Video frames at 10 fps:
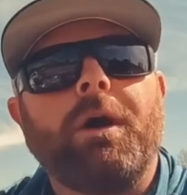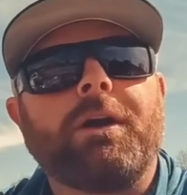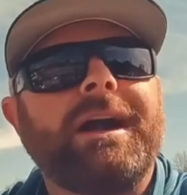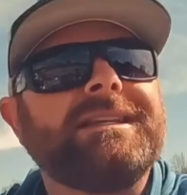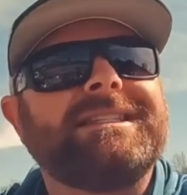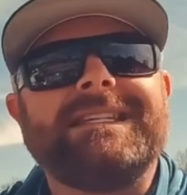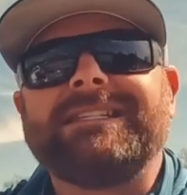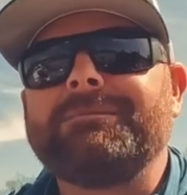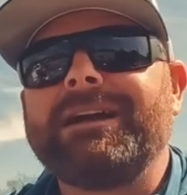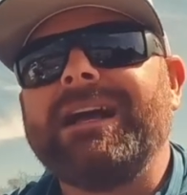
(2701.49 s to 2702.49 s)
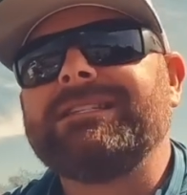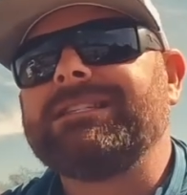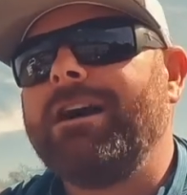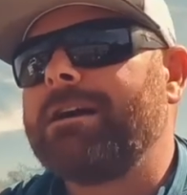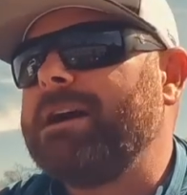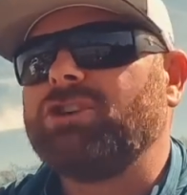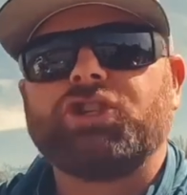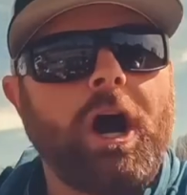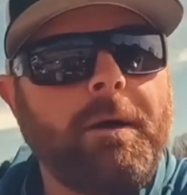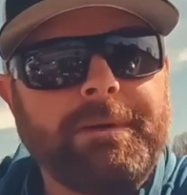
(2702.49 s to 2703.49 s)
water guides. I see some guys talk about
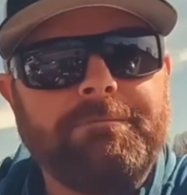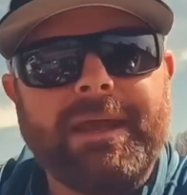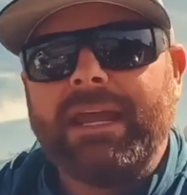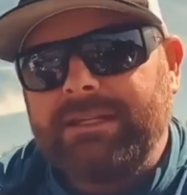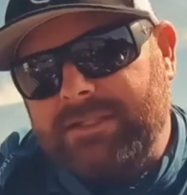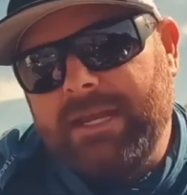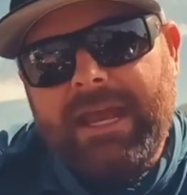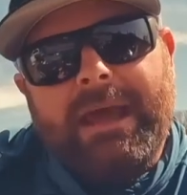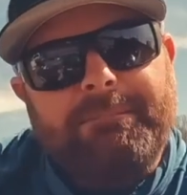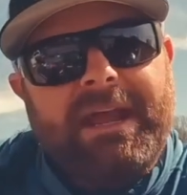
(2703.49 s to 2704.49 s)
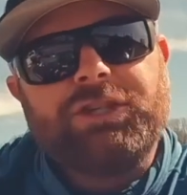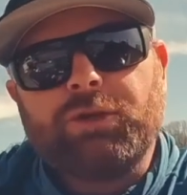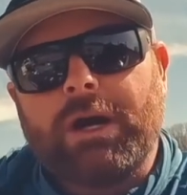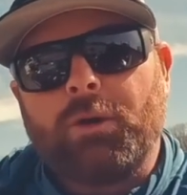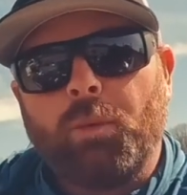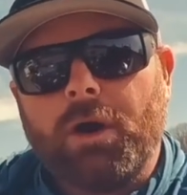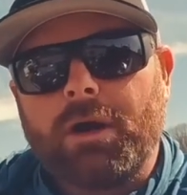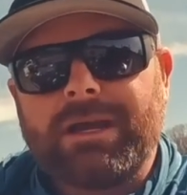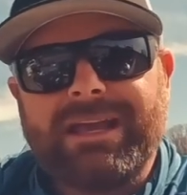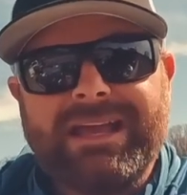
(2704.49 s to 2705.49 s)
chopping baits and baits you gotta
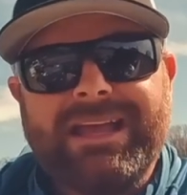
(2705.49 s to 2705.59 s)
work.